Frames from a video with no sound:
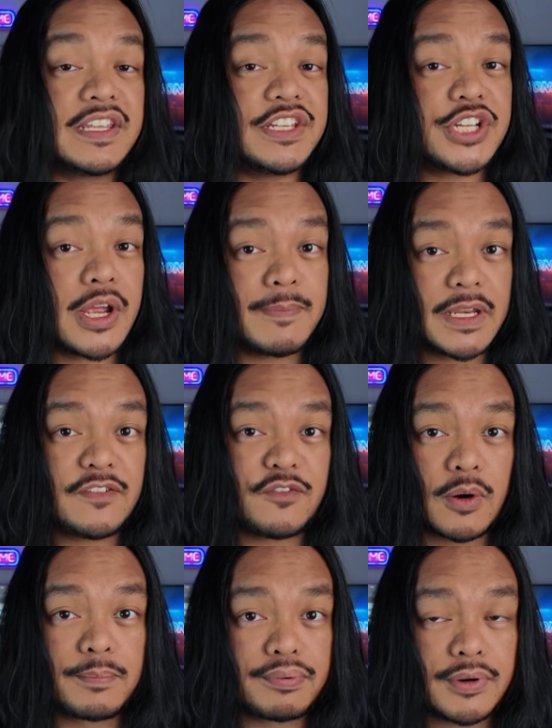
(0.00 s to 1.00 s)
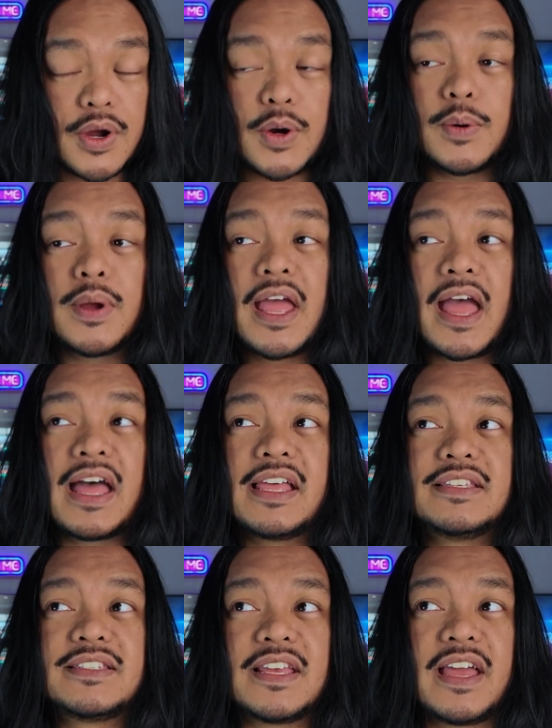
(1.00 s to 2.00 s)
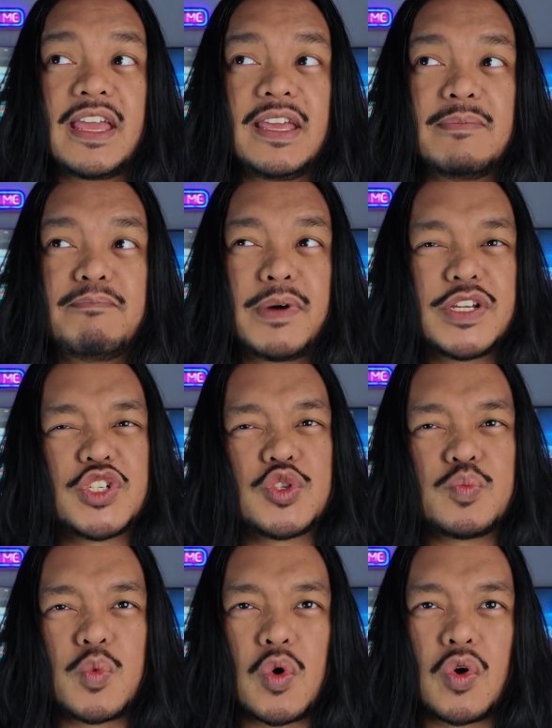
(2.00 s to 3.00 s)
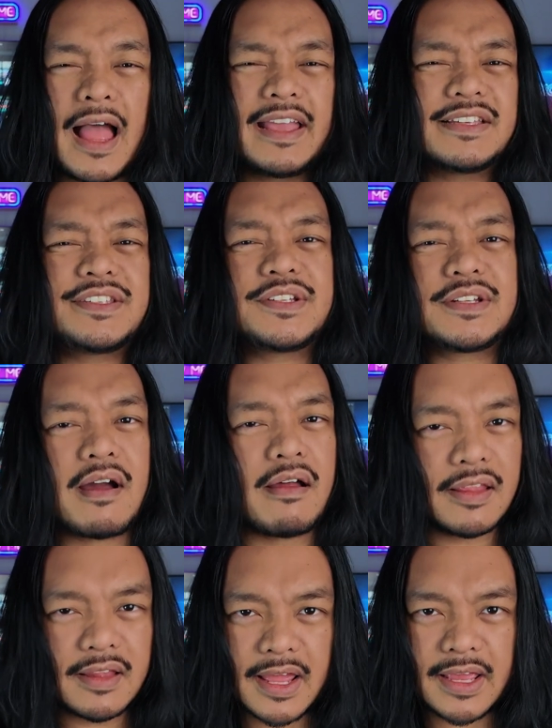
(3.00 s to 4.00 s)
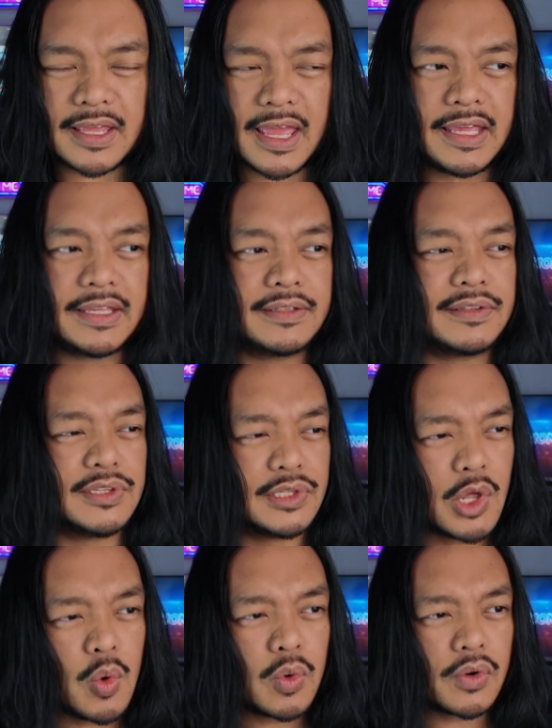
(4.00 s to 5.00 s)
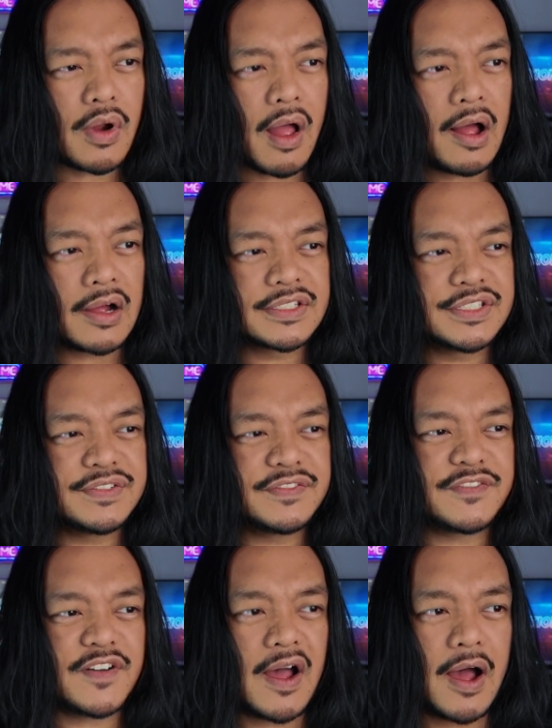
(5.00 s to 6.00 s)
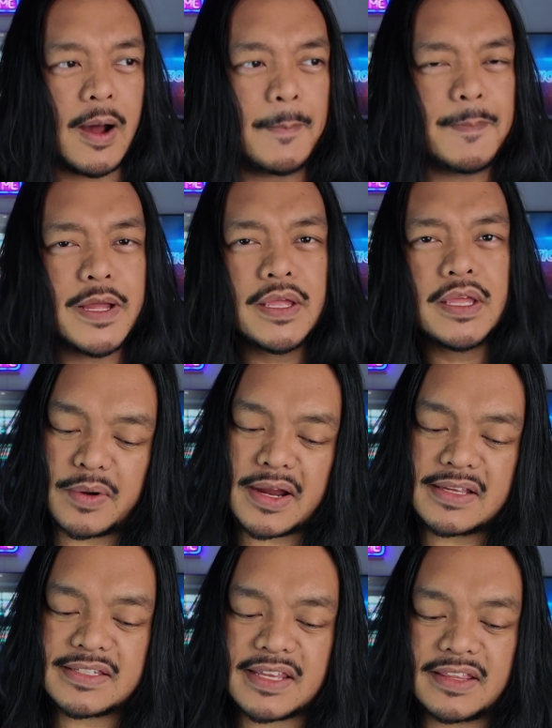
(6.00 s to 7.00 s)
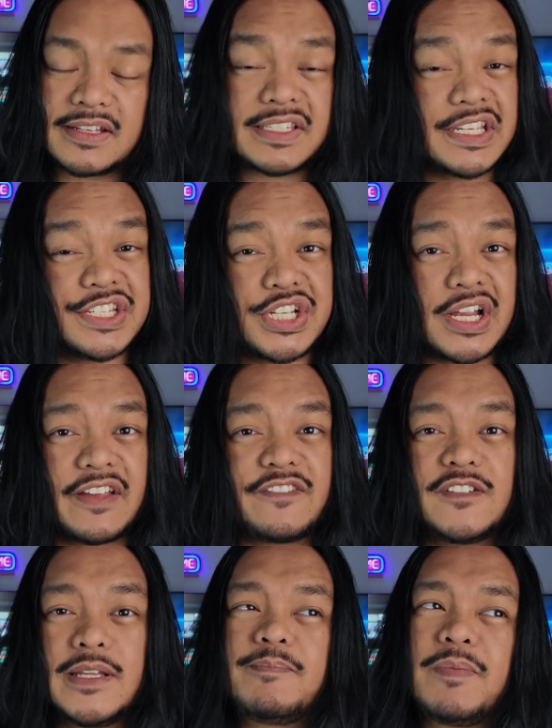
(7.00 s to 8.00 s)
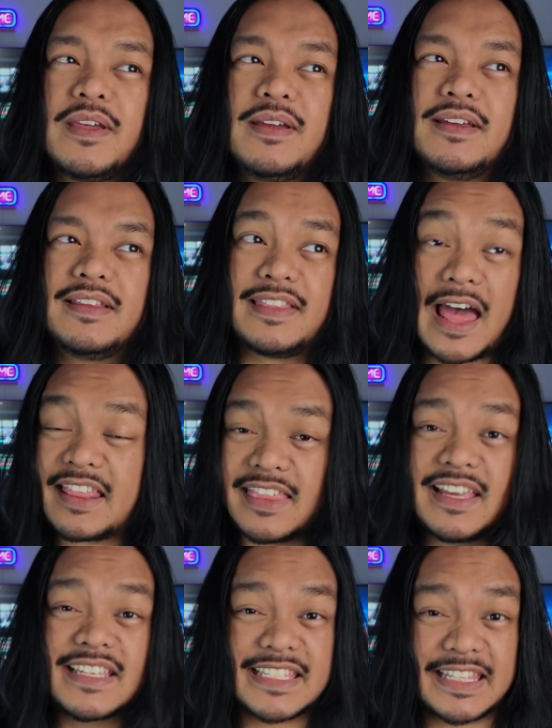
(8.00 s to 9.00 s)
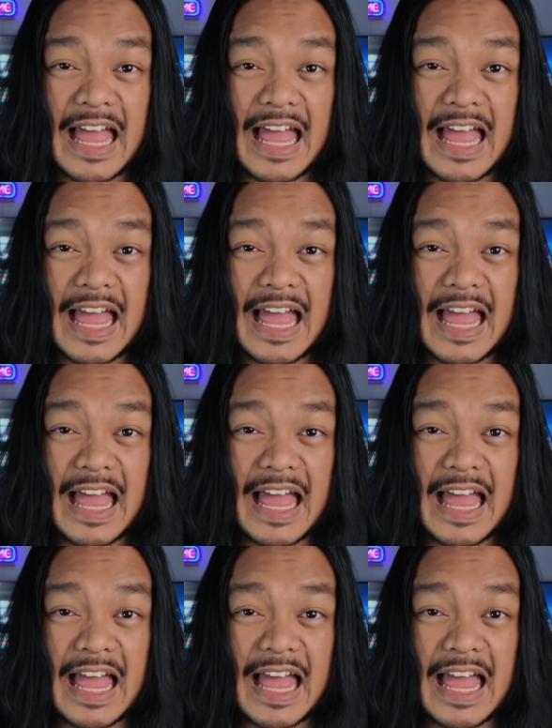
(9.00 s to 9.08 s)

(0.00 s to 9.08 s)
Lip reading: DJI Mini 4 Pro has a much more, I guess you could call it like a lower octave hum, whereas the DJI Flip, that thing is